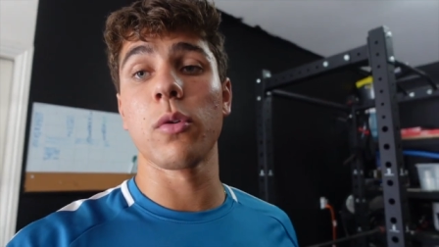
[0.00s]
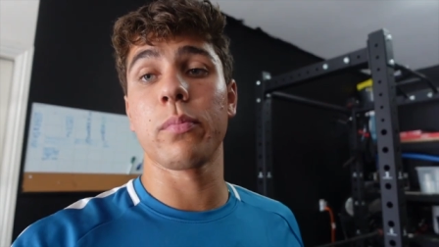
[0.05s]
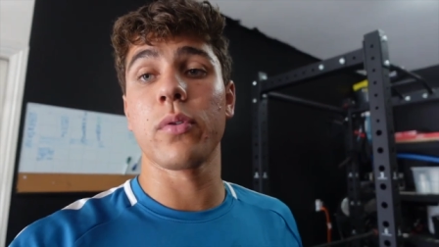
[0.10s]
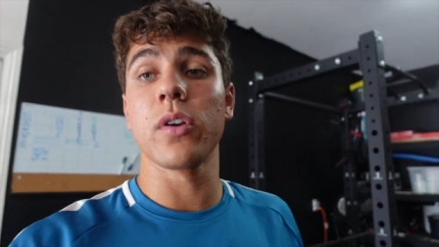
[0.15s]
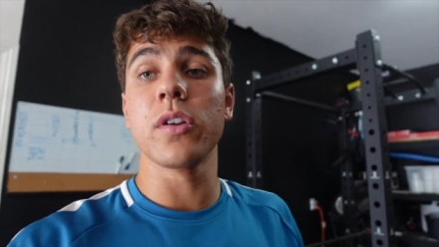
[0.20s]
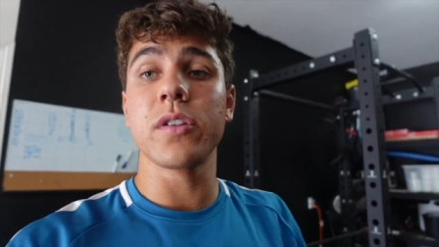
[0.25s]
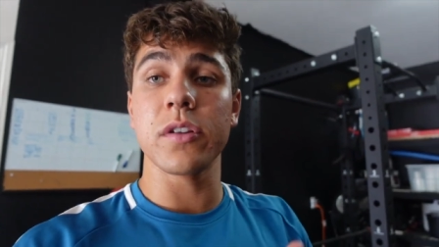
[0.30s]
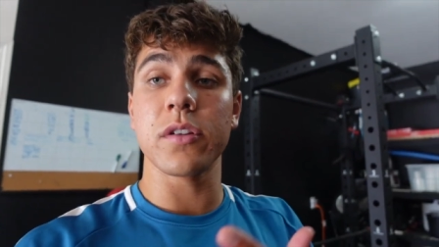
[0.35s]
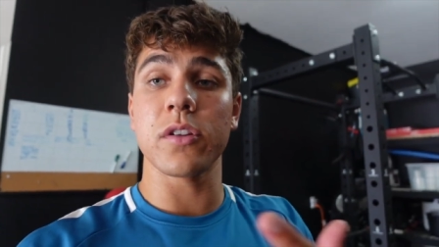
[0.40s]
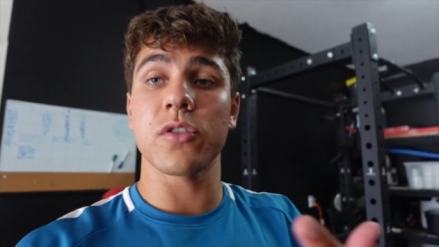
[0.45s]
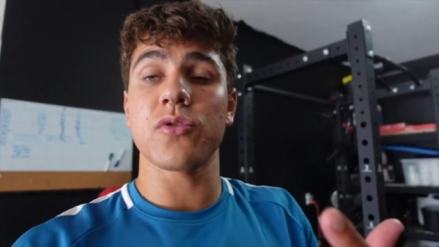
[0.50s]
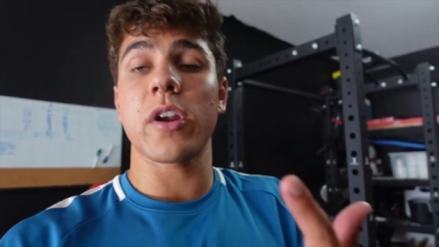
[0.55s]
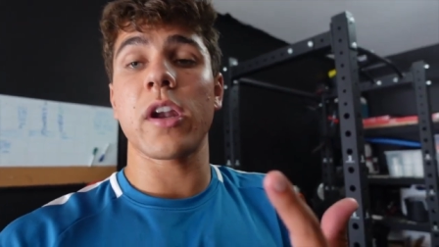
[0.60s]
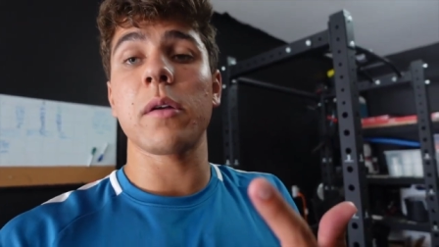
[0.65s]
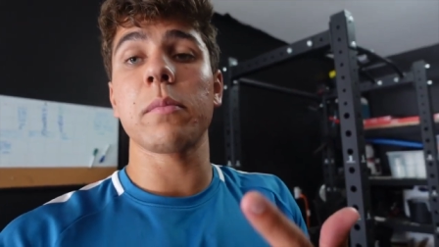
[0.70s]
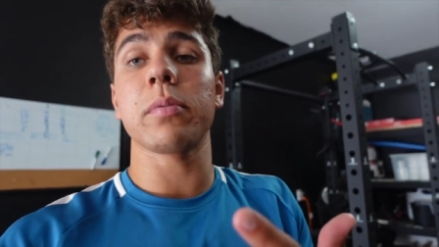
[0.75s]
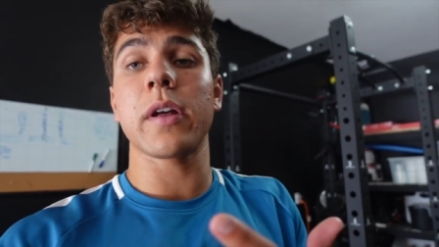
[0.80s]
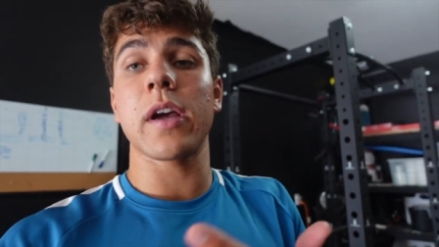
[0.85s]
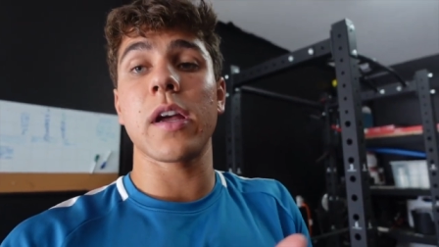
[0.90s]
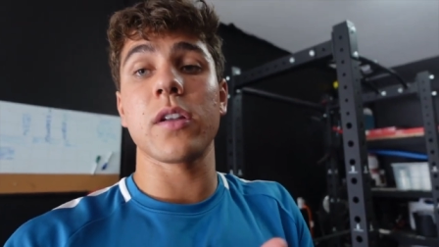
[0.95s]
preseason
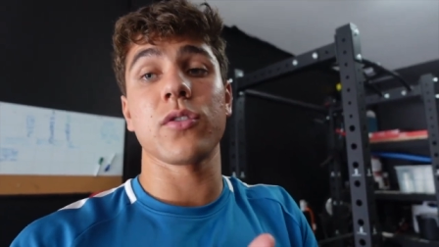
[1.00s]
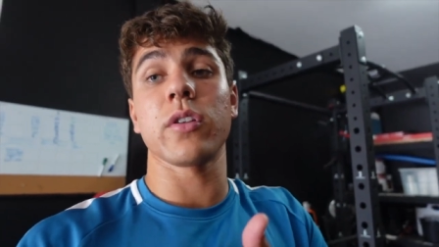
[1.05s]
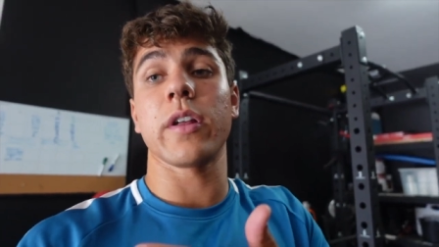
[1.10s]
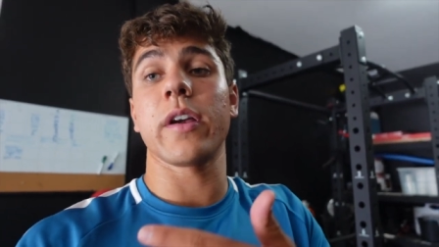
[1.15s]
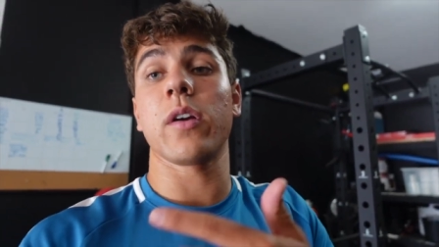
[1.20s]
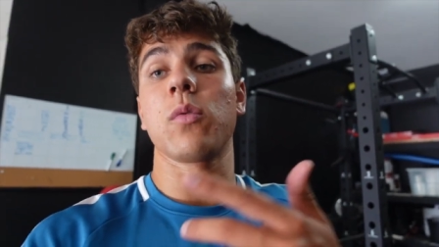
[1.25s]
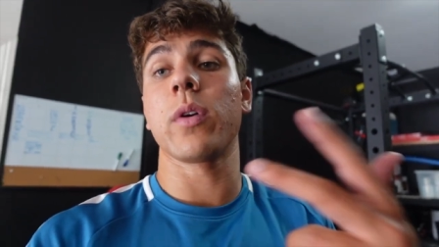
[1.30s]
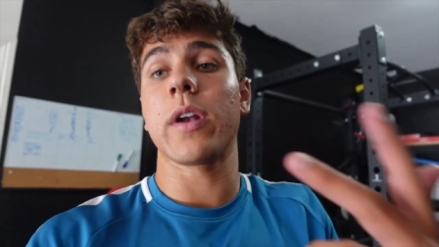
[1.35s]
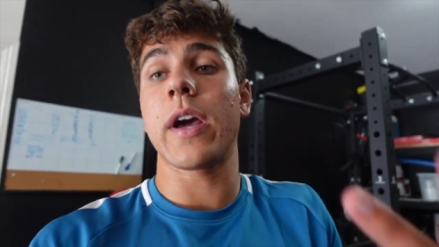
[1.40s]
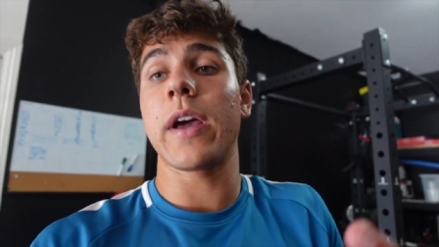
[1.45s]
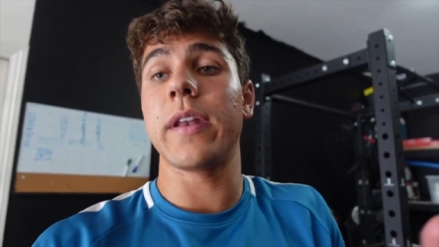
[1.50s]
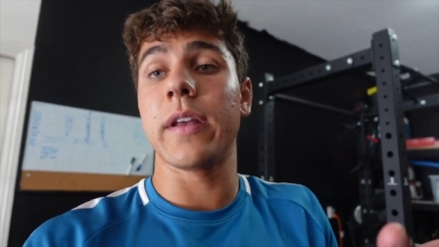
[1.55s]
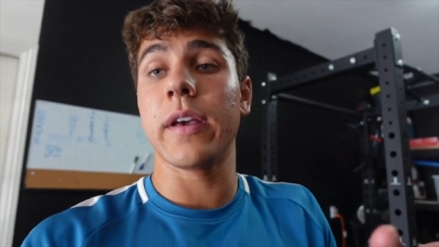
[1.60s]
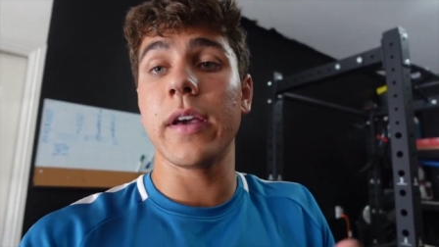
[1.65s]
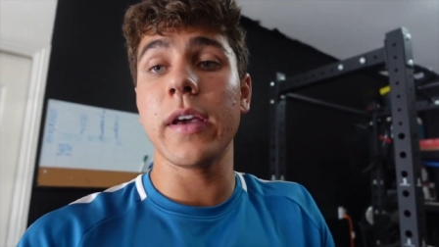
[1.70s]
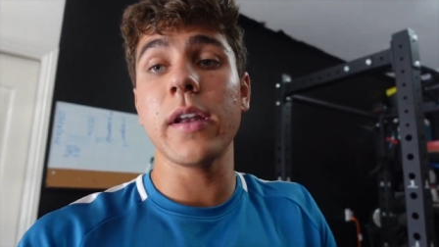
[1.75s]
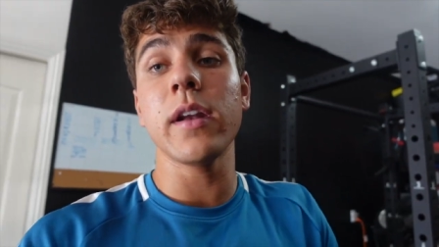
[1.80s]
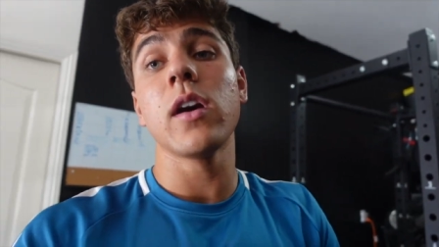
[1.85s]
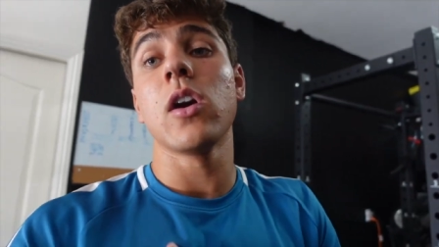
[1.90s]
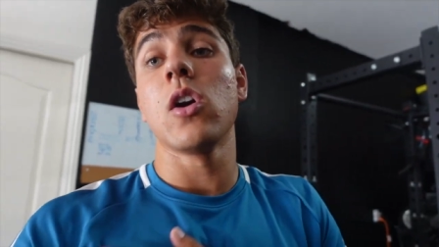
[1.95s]
training plans or like what I
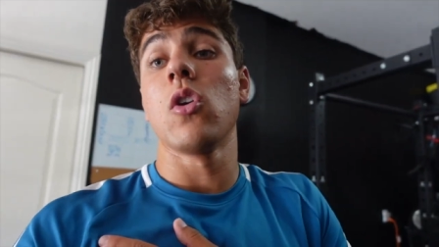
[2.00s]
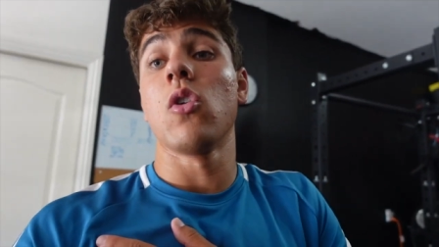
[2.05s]
did,